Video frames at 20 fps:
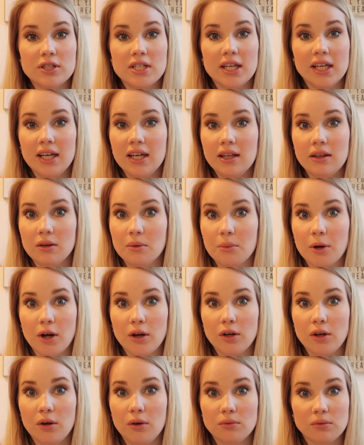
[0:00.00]
ticket and the
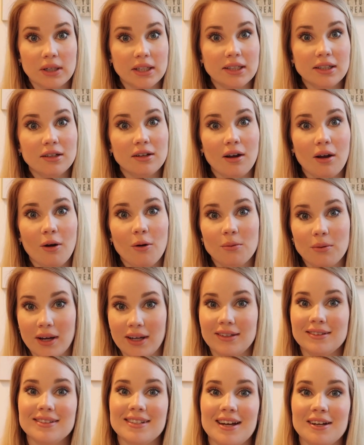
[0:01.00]
barcode ready to go
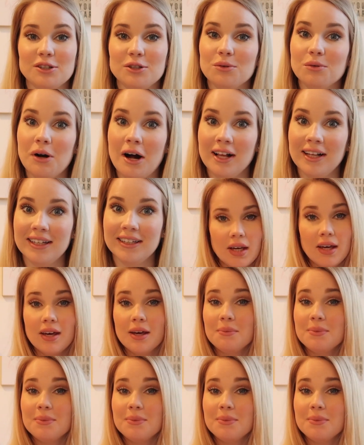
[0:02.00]
right inside your wallet.